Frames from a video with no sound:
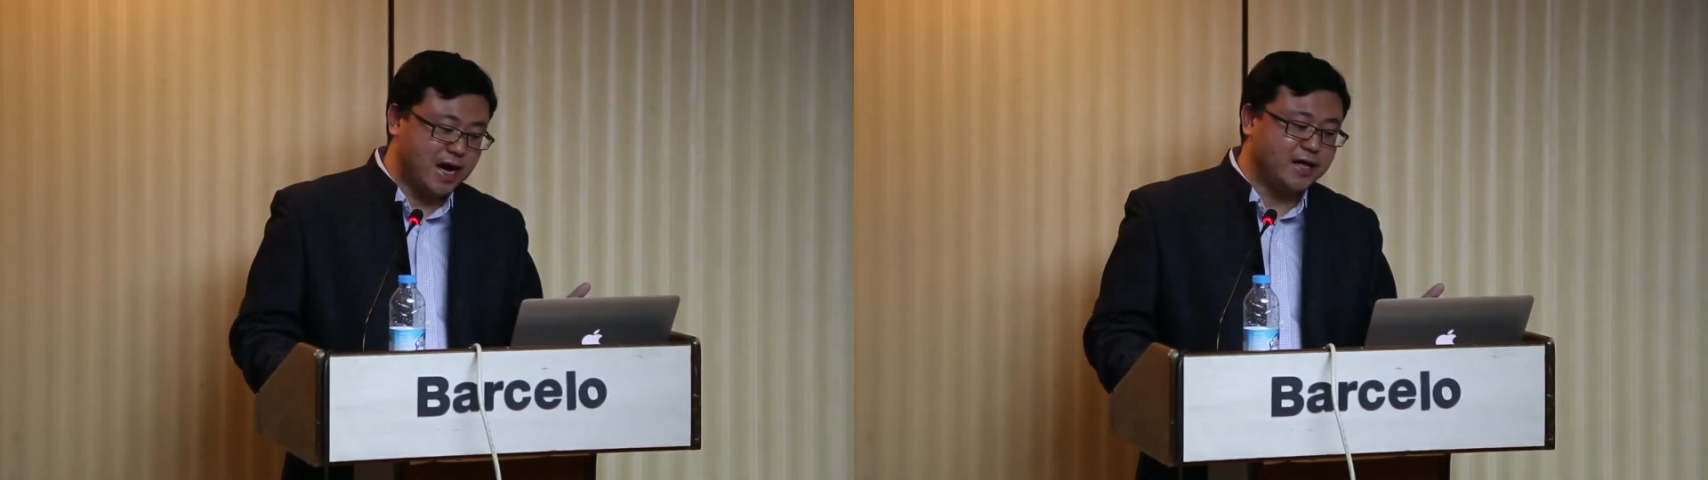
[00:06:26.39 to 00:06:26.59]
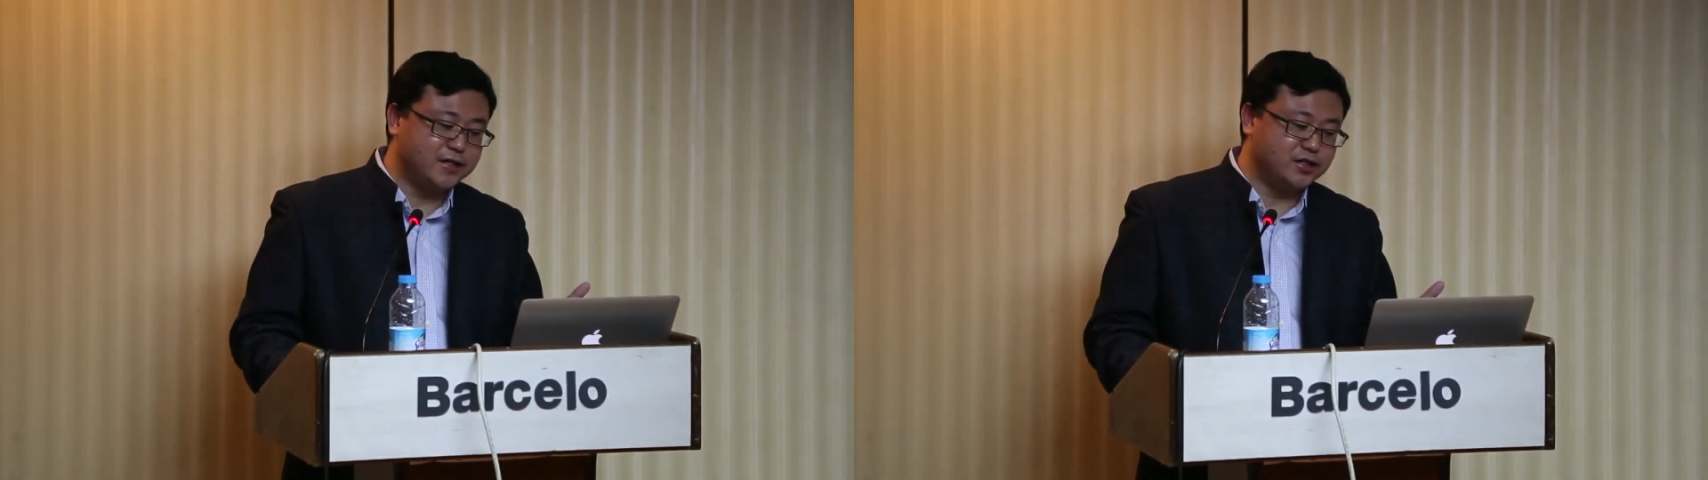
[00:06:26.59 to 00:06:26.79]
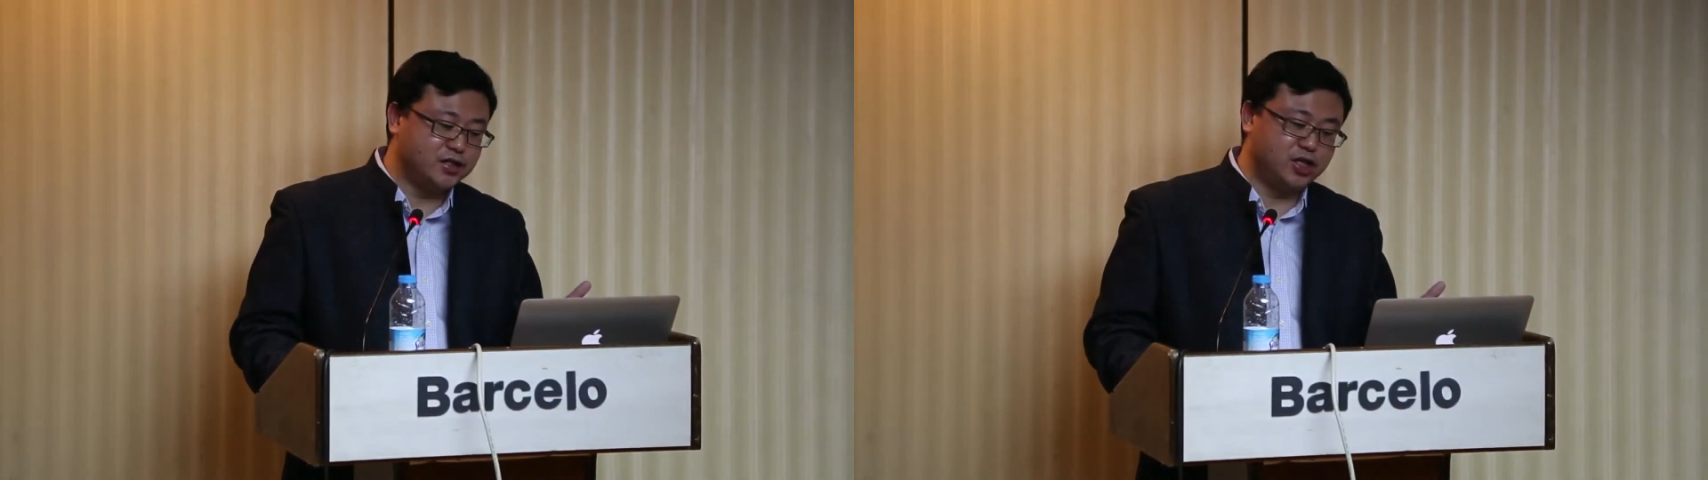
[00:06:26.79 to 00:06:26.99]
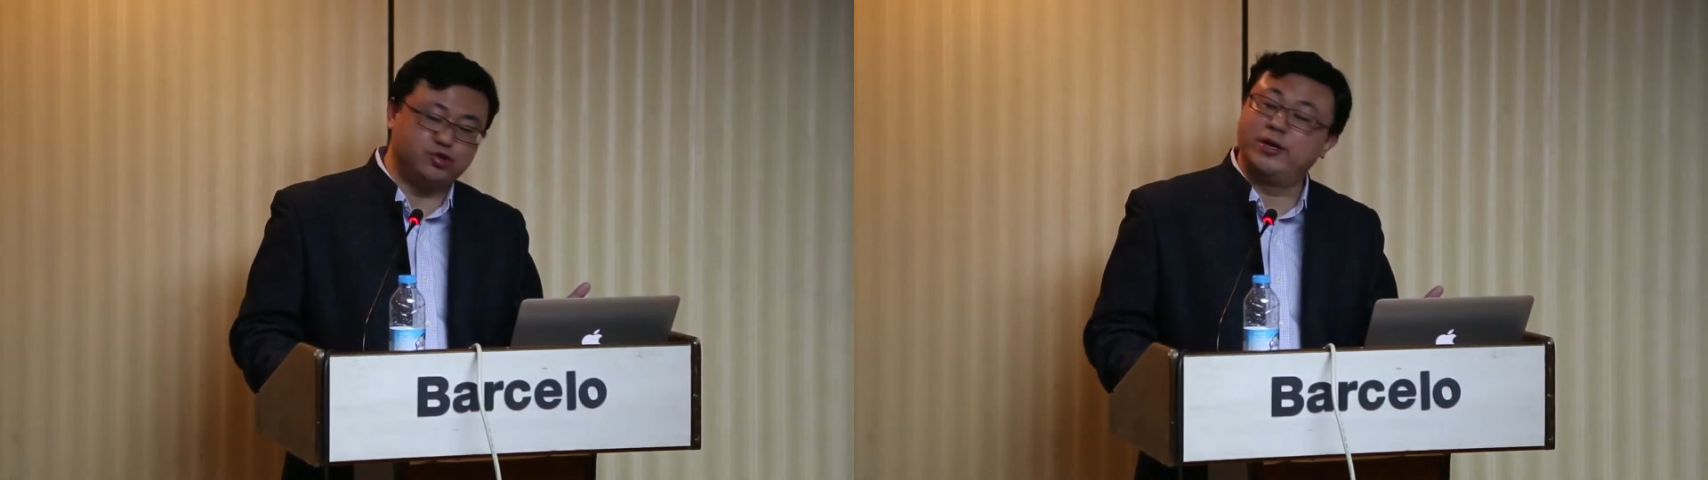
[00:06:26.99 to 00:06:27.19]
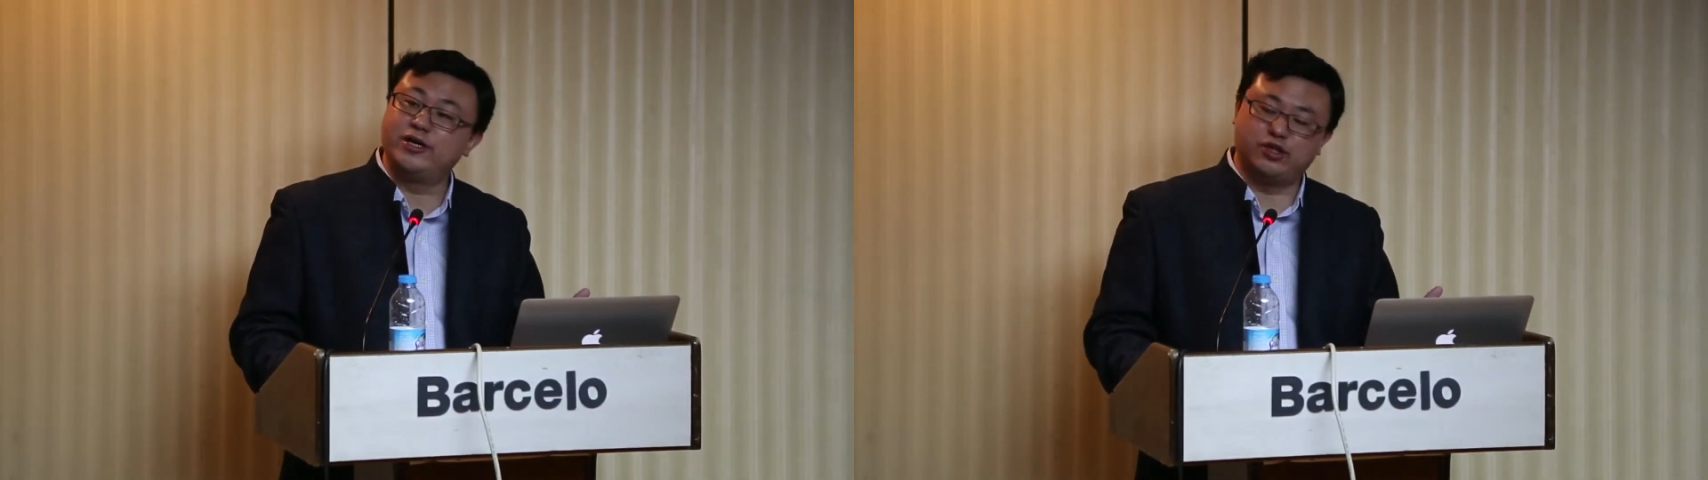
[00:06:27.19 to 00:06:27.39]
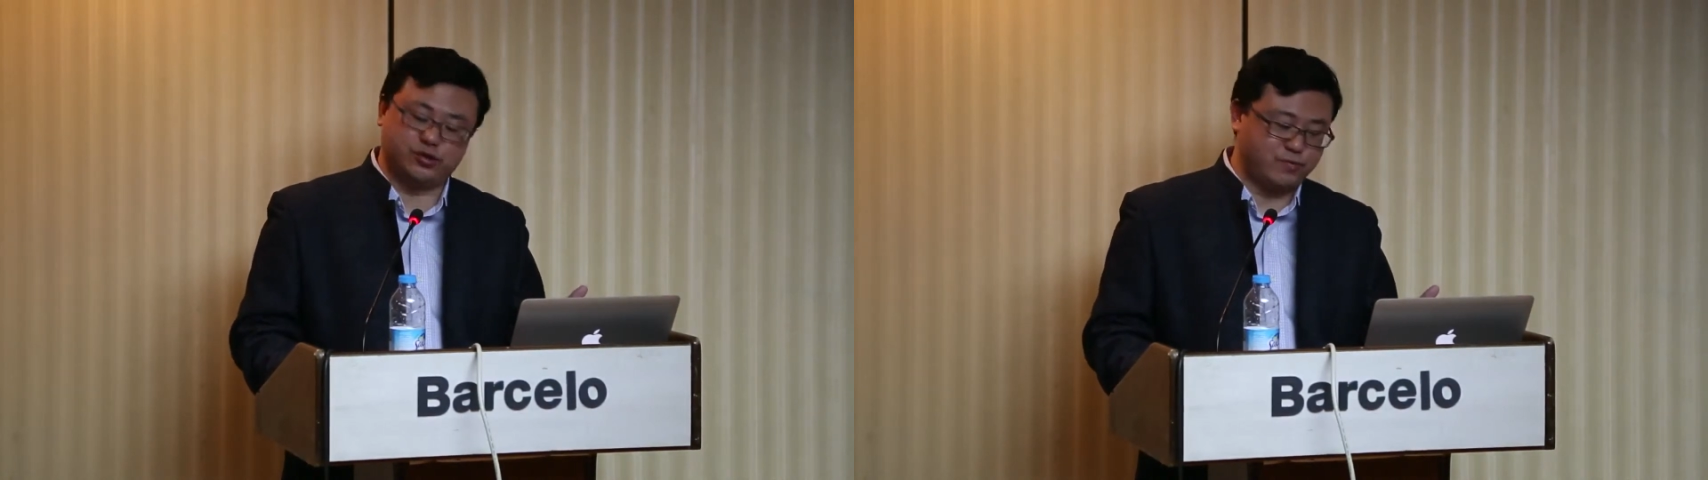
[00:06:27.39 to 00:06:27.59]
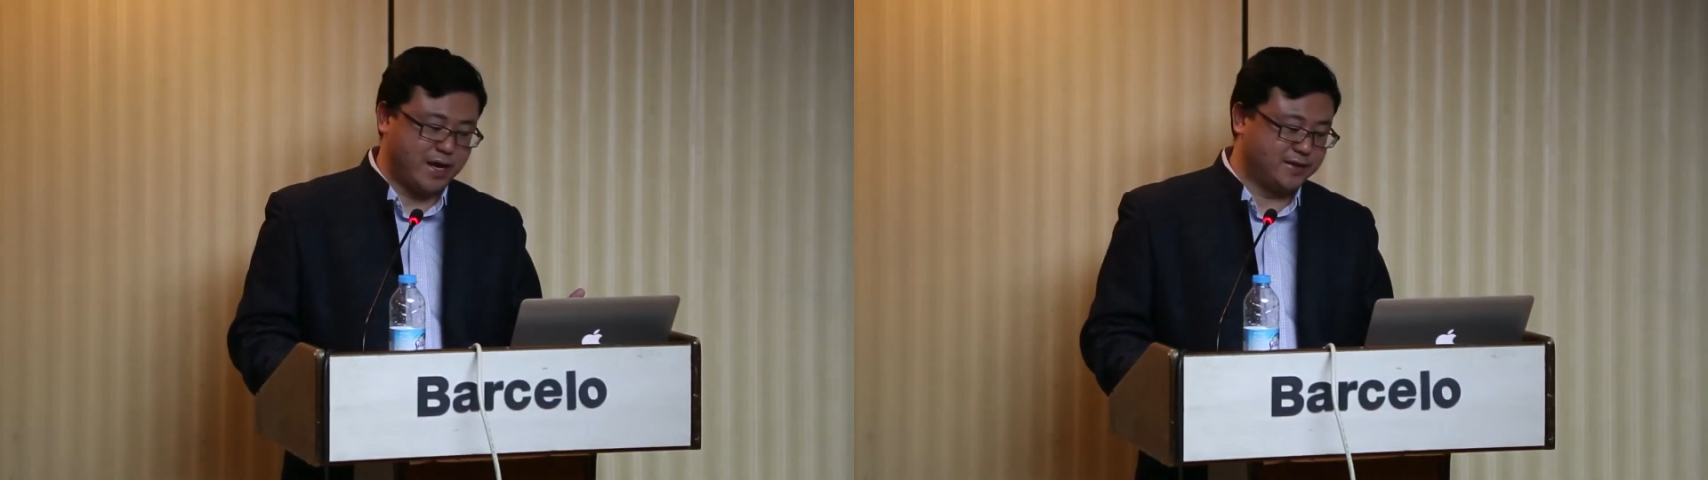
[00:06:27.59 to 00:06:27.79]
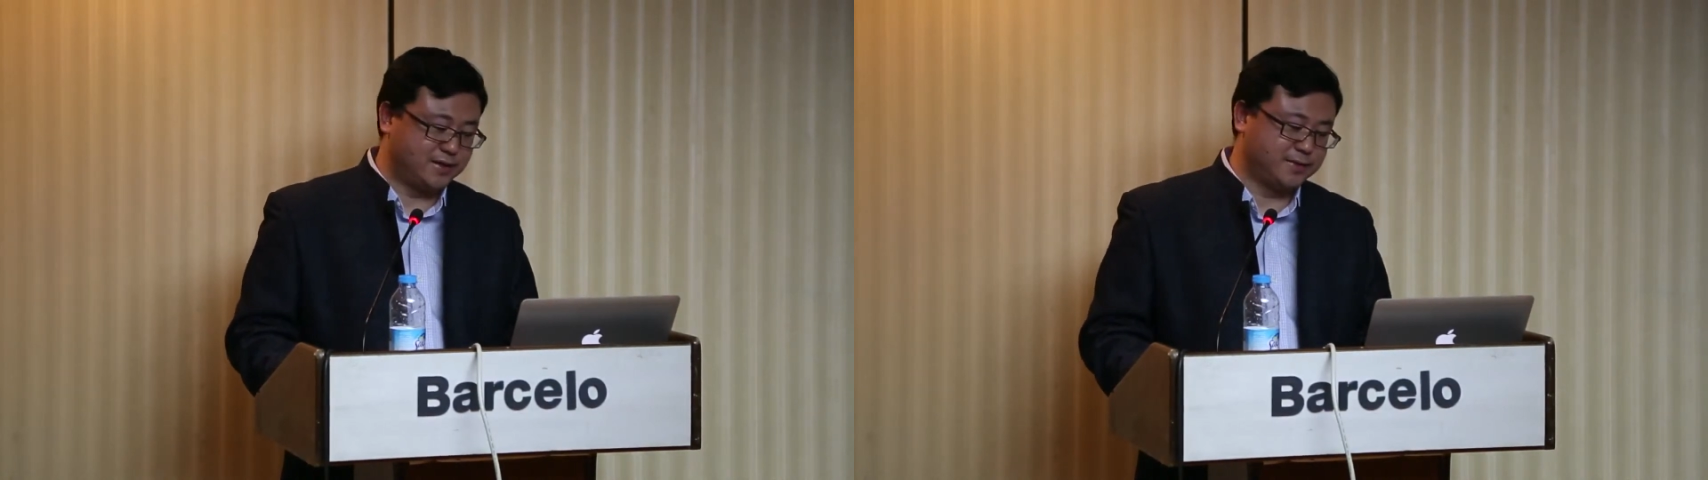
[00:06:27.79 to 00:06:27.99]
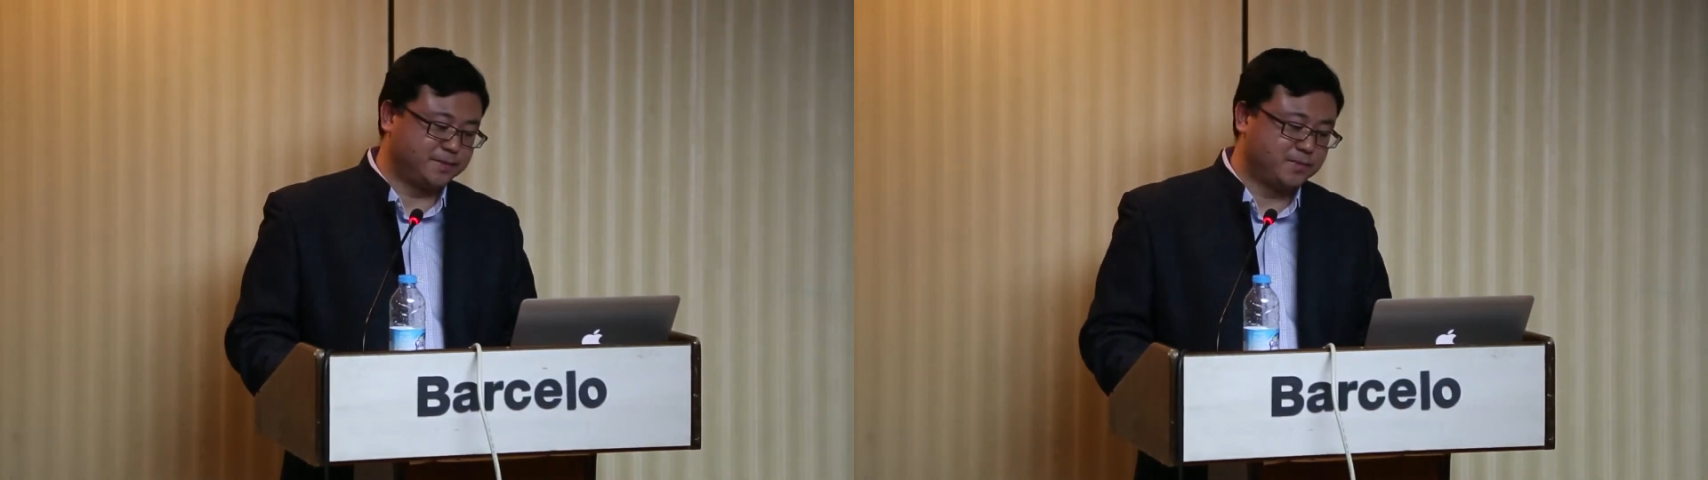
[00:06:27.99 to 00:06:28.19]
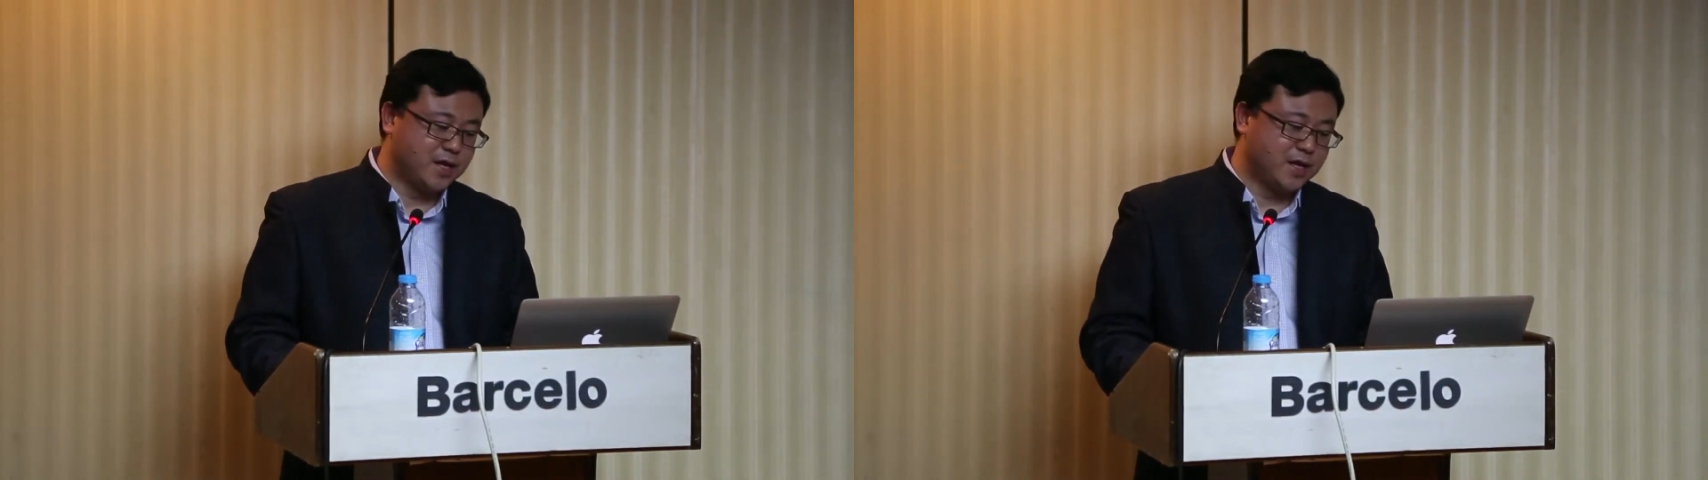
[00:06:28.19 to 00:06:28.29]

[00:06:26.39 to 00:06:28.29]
and the religious ones.